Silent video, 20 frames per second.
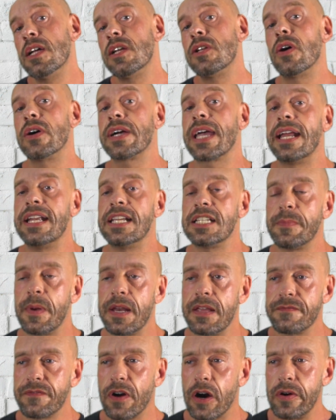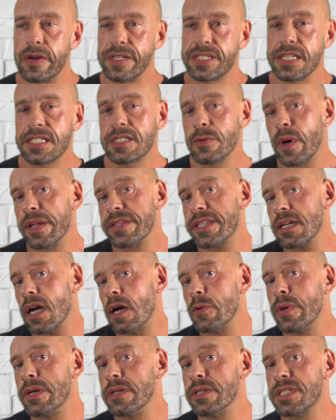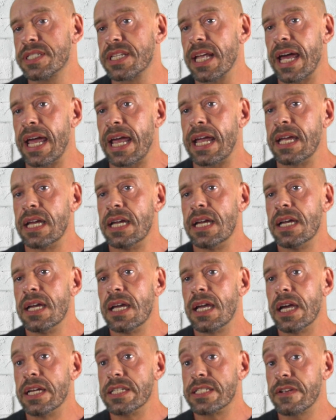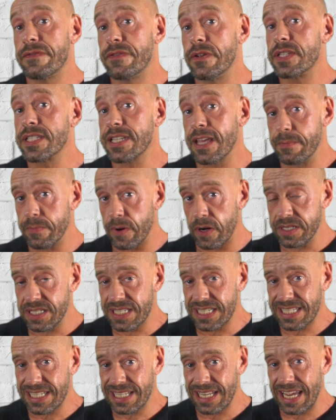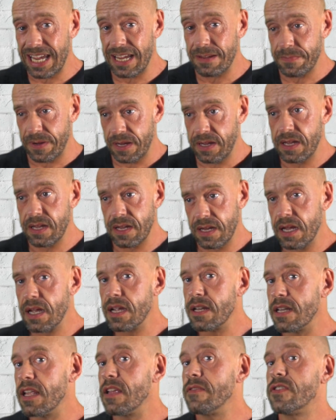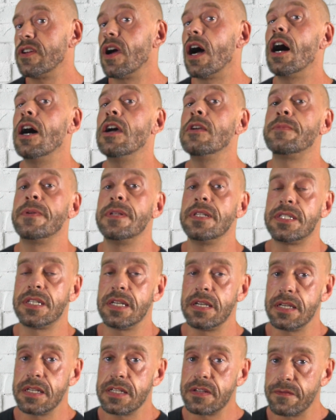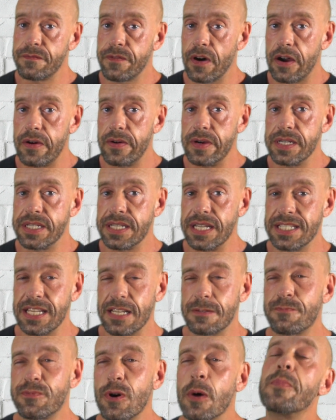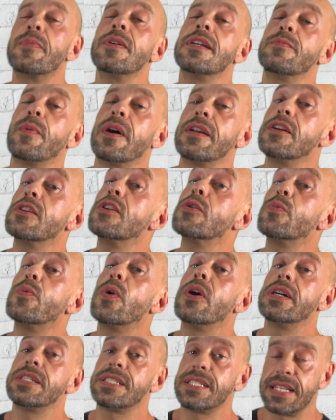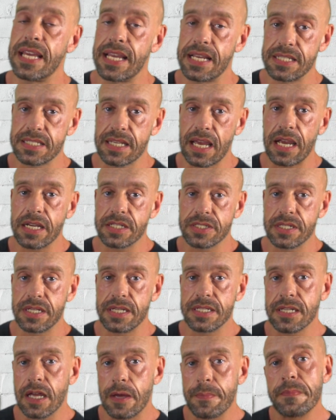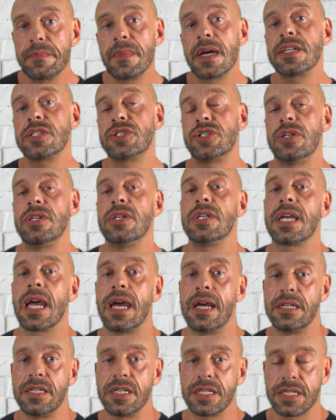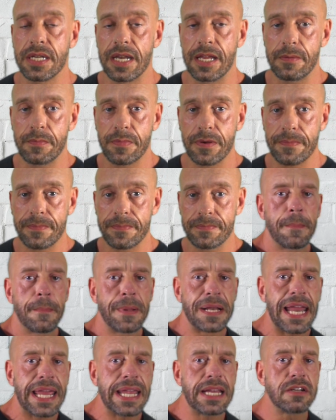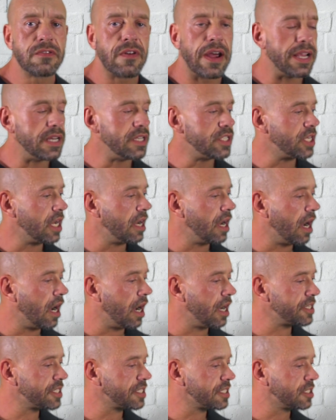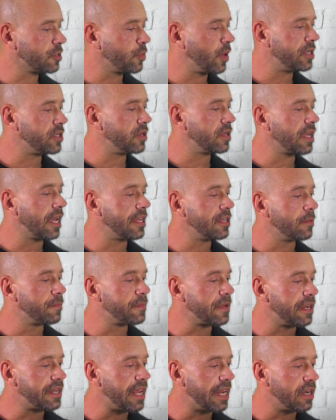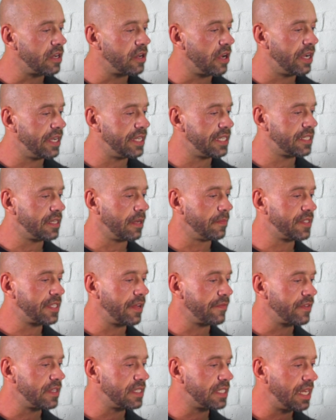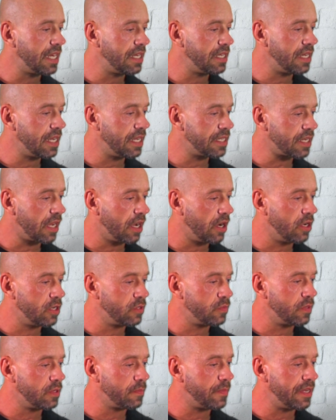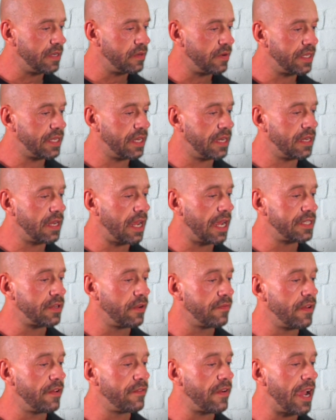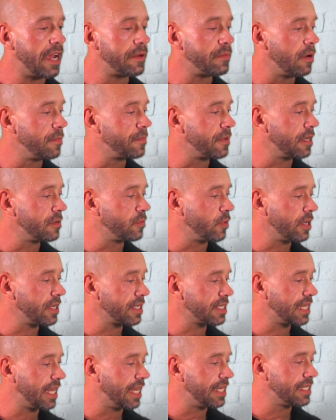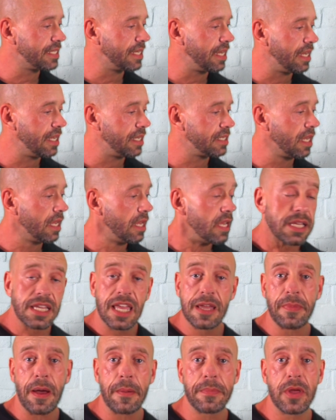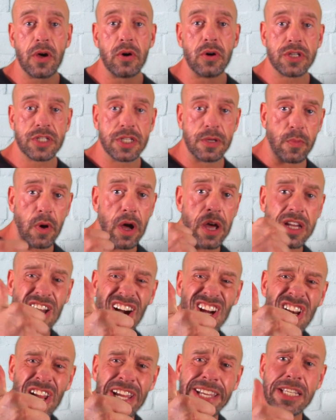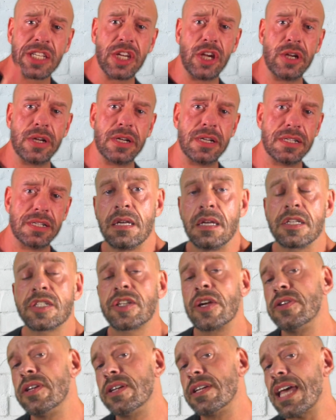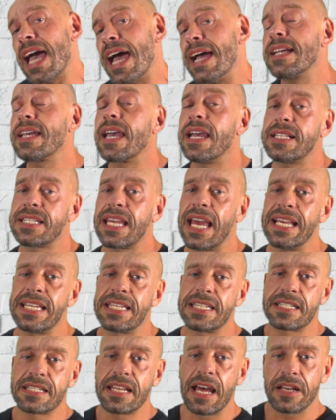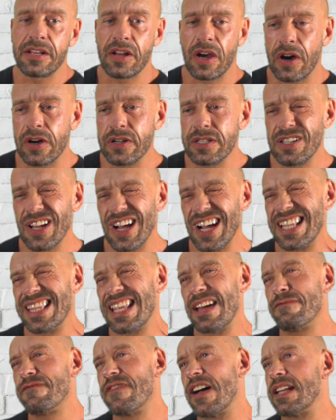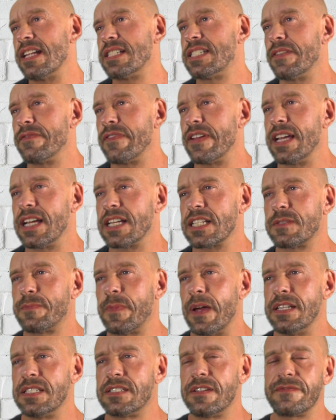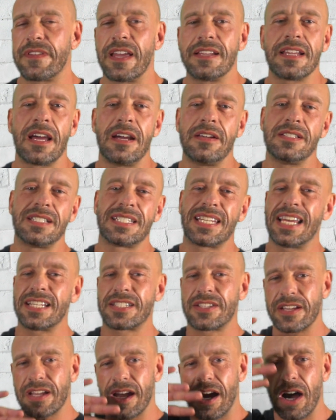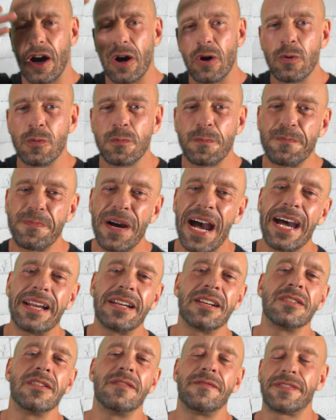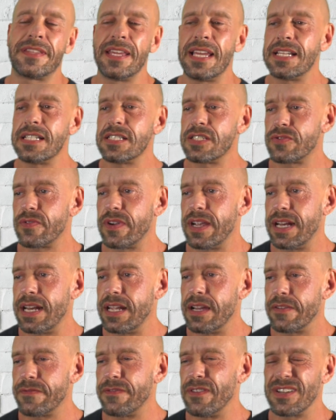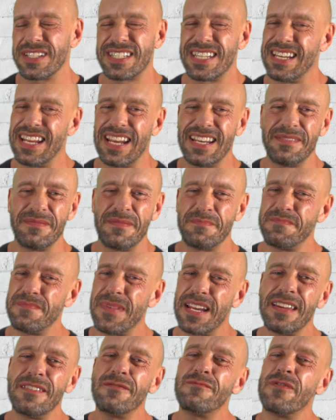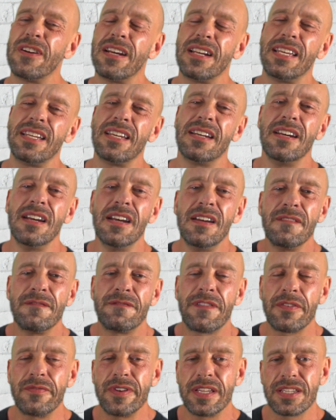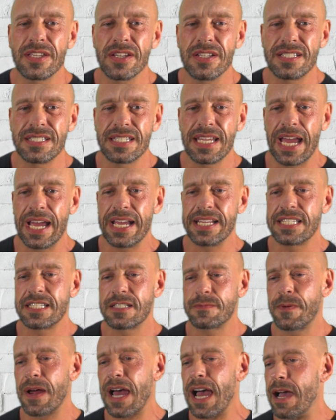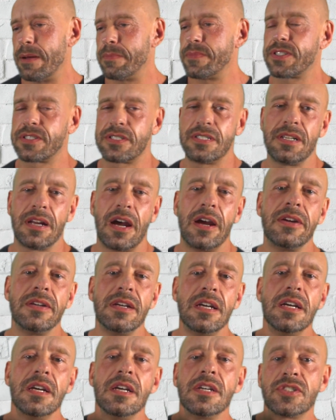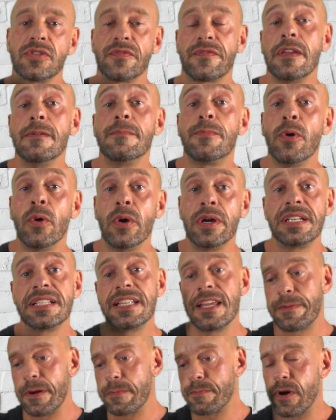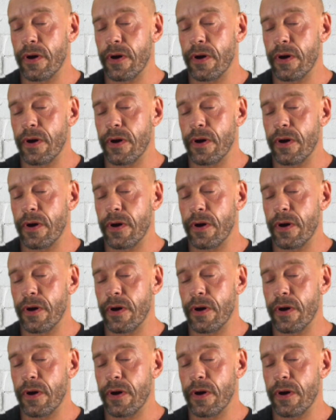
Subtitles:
not getting as many viruses. The one thing I will say is if you skimp on sleep, leaves you open to viruses. It's probably one of the worst things actually, so make sure you're getting your sleep. Plain Ranger asks, where do you get your blood analysed? I'm 17 years old, would be interested as I've never had my blood work tested. Keep up the awesome work, I like you. So you can get tests done online. They're relatively expensive. They don't test like a whole panel of things really. I've not seen many really very good tests. Perhaps, sort of the important lipid